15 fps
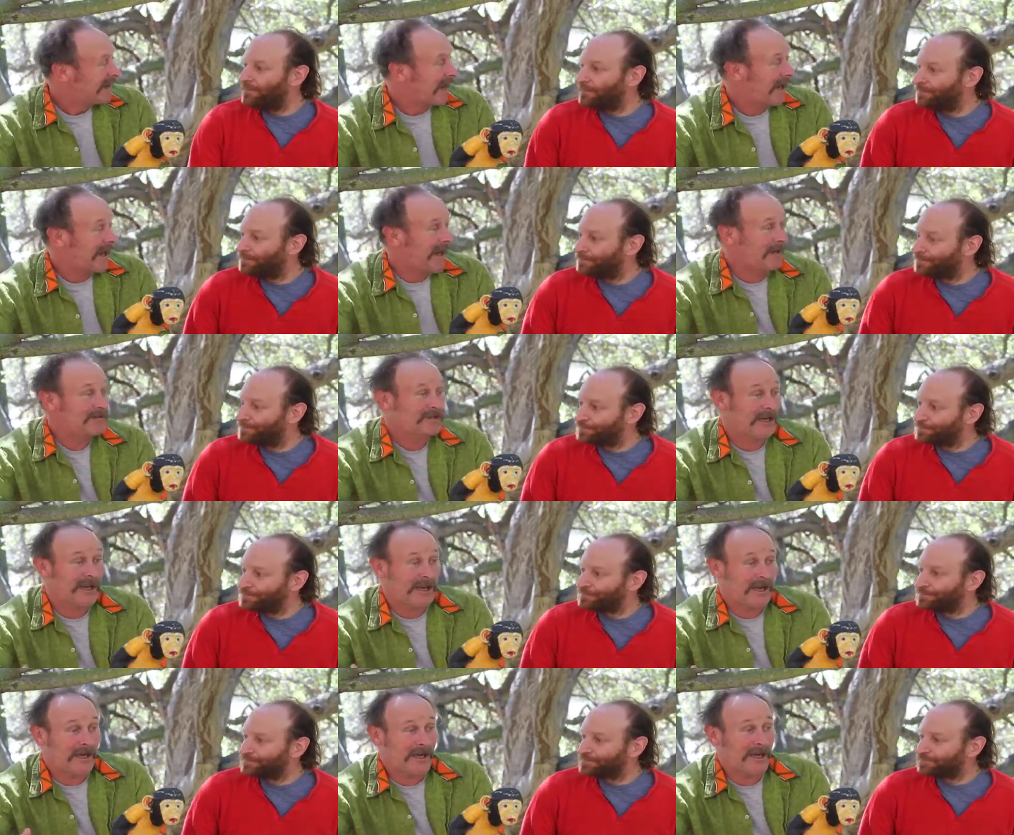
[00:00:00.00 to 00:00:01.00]
Speaker 1: Uh, it was
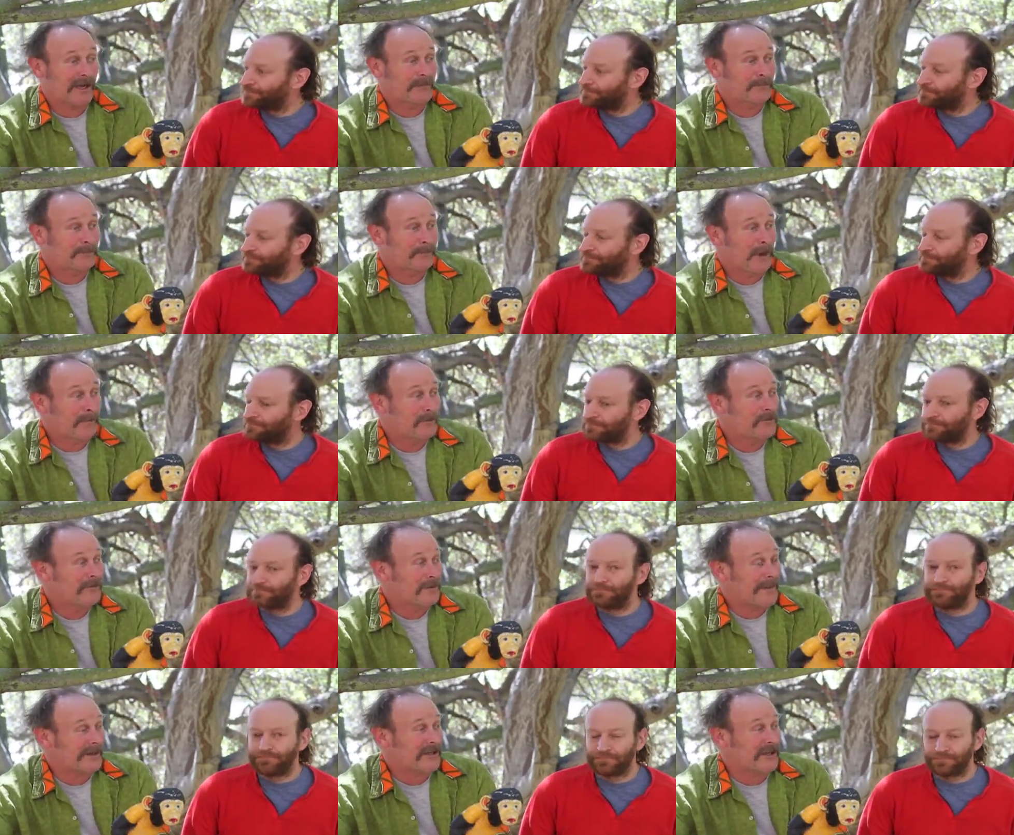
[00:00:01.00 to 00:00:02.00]
a, a, a movie
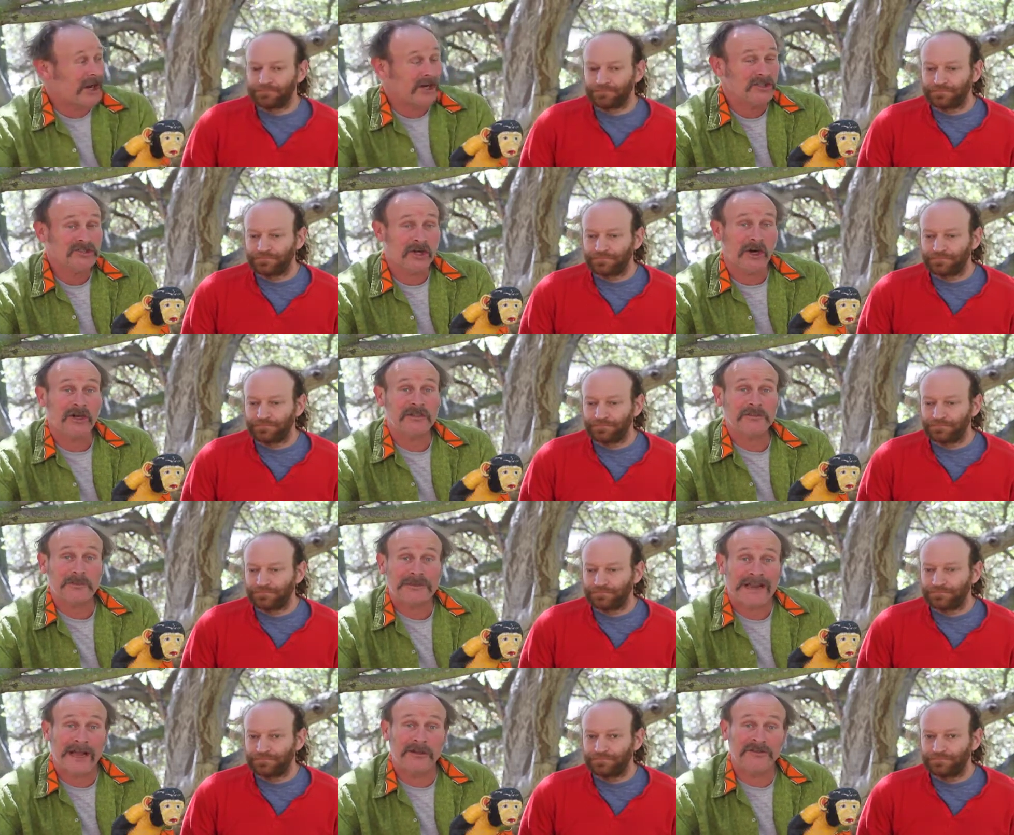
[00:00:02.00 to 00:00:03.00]
about a young Charles
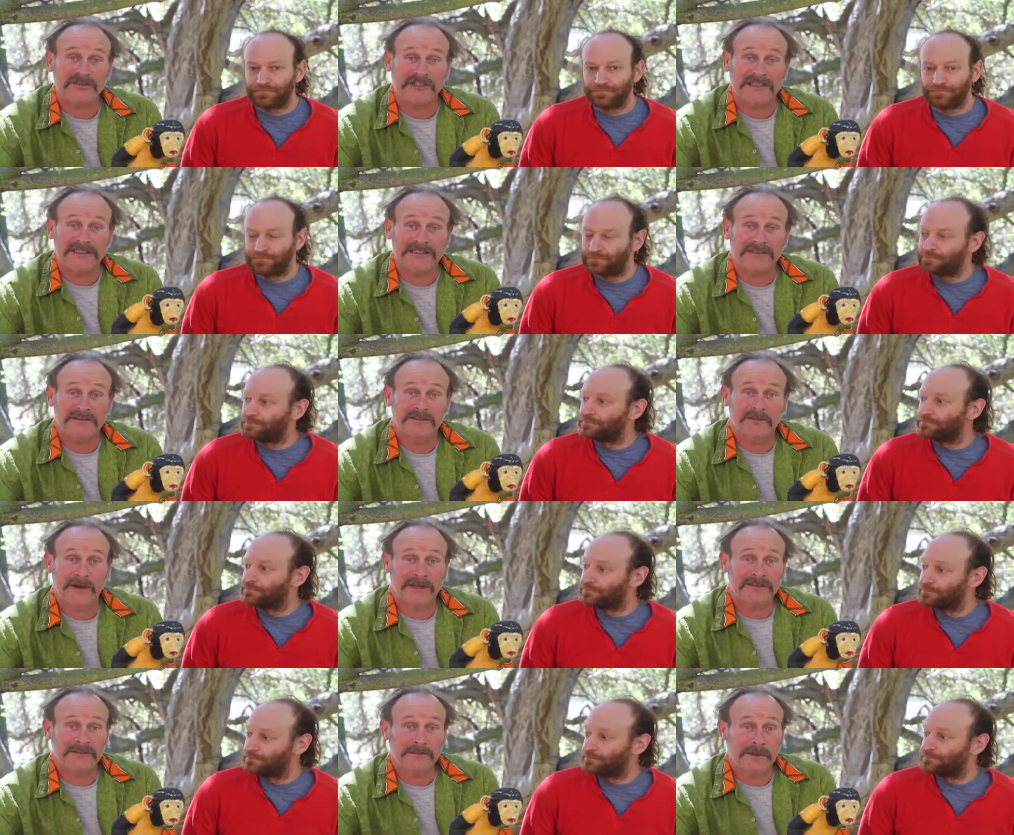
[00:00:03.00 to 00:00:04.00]
Bukowski,
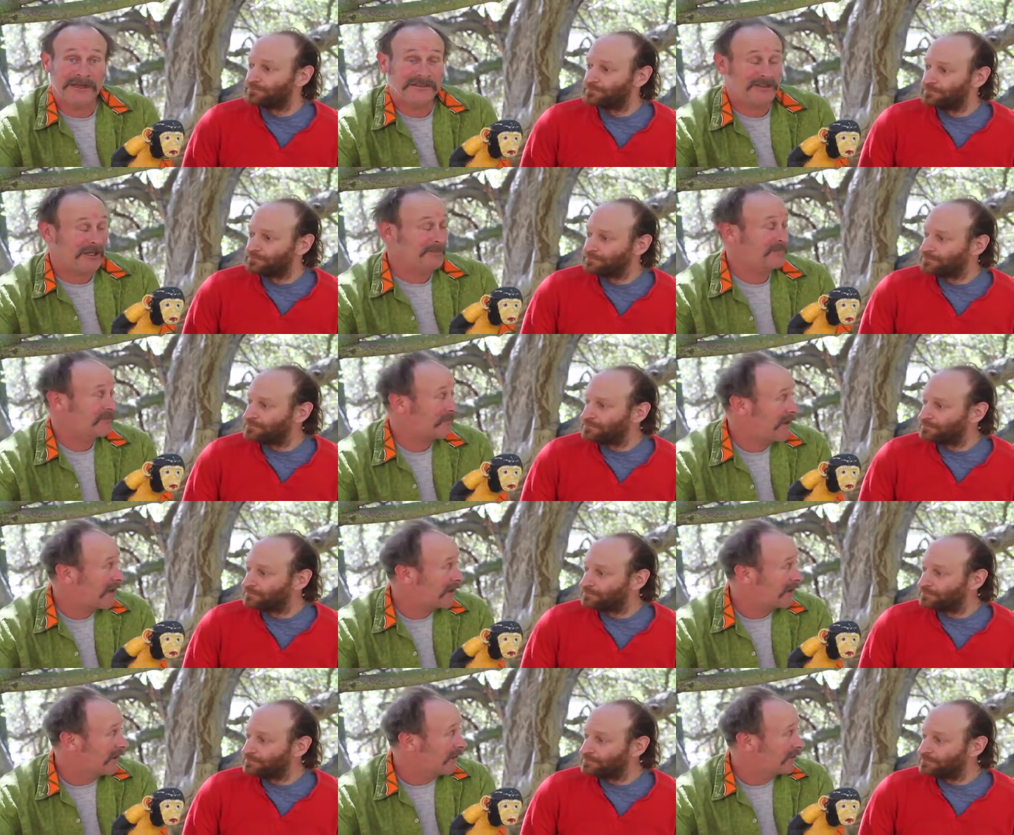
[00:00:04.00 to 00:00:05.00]
directed by James
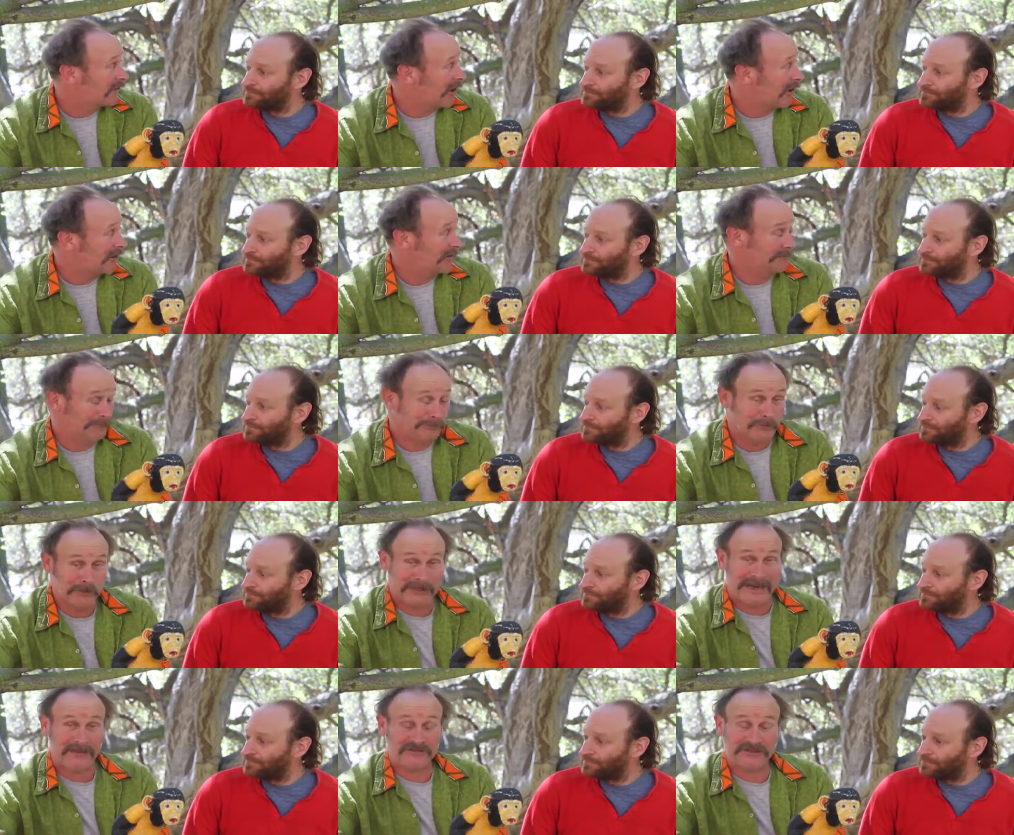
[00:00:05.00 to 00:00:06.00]
Franco, called
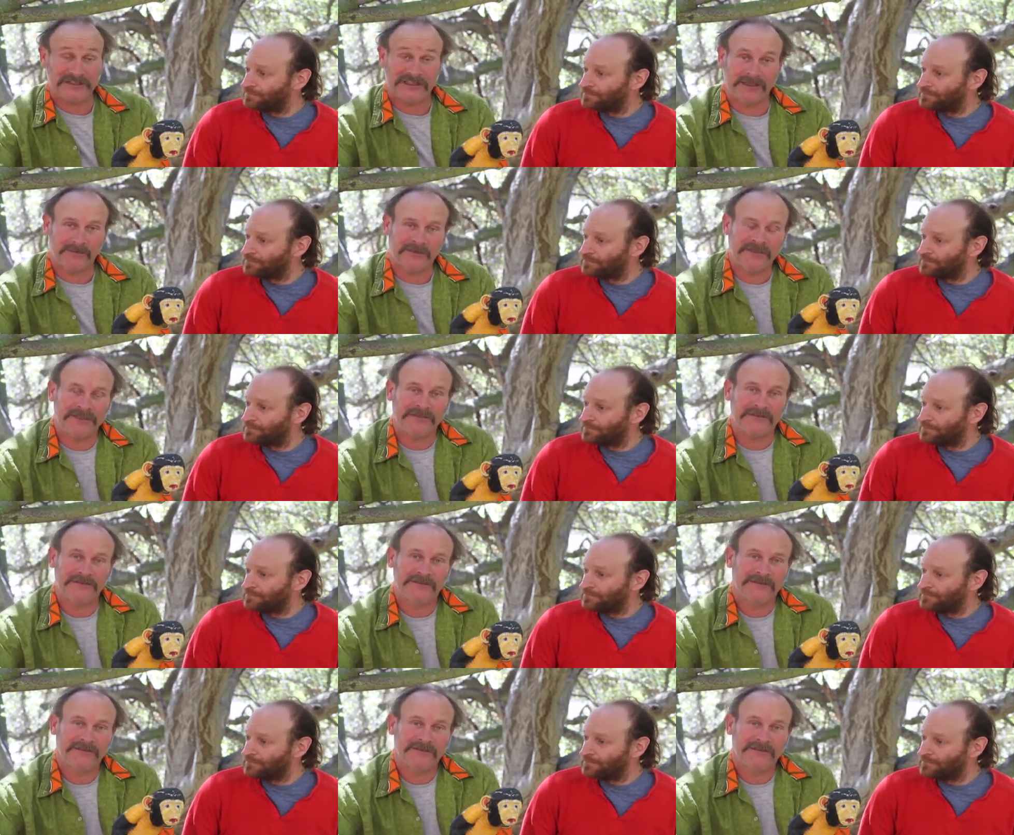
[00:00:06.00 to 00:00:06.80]
Bukowski, I believe.